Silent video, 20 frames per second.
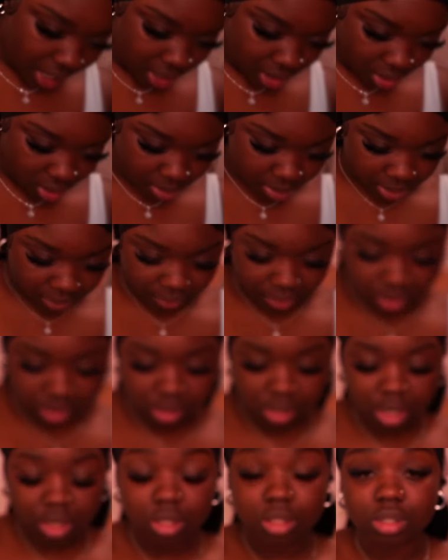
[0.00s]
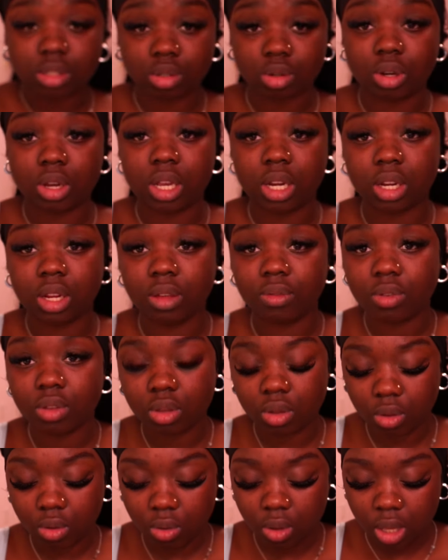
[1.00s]
a little bit of sunscreen. Even
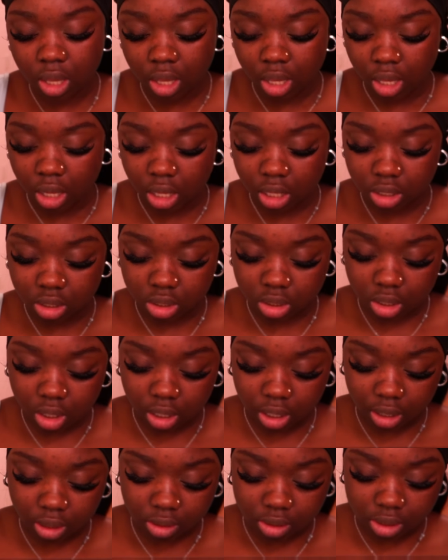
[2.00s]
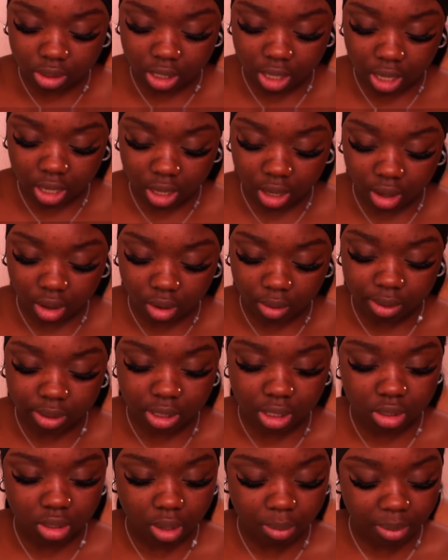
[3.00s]
though it's dark outside, I always
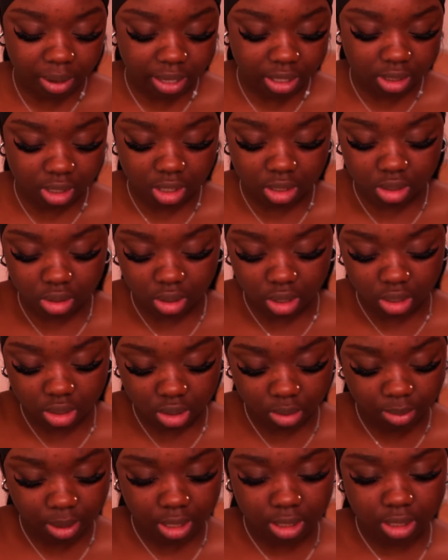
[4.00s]
like to apply sunscreen to my